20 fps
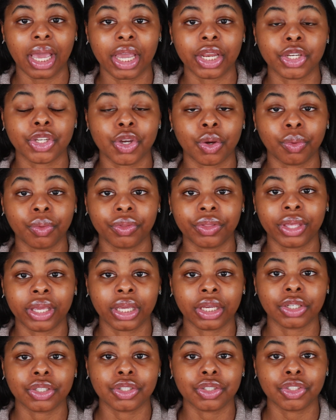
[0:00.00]
I don't
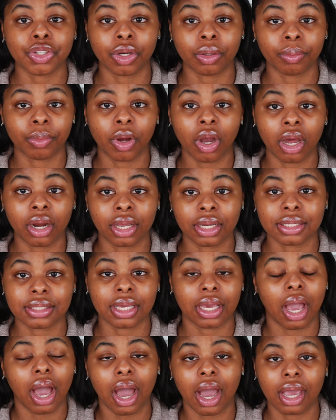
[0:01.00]
think certain products
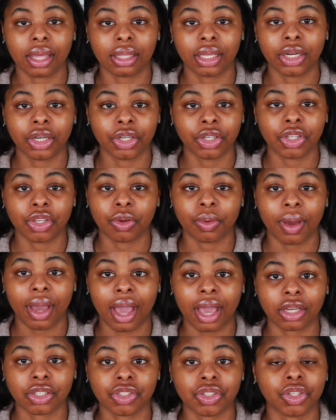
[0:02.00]
like highlighter you
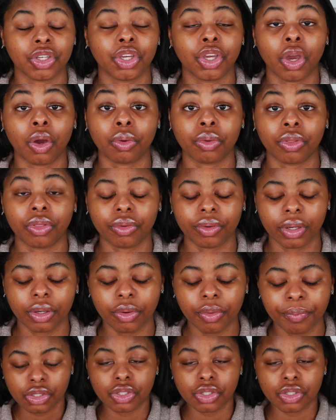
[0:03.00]
actually go through.